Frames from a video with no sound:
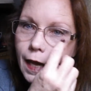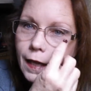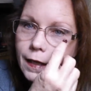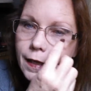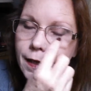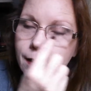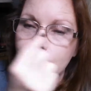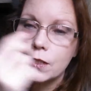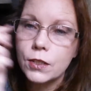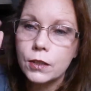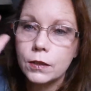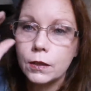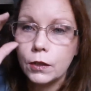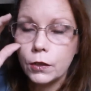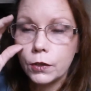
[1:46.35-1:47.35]
I need to
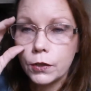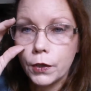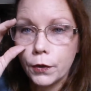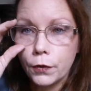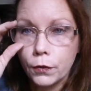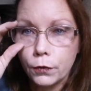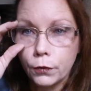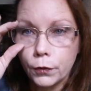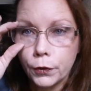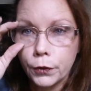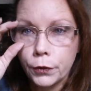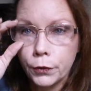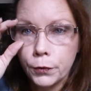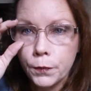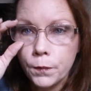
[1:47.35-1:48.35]
look
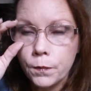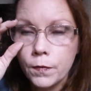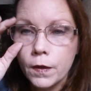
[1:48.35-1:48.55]
through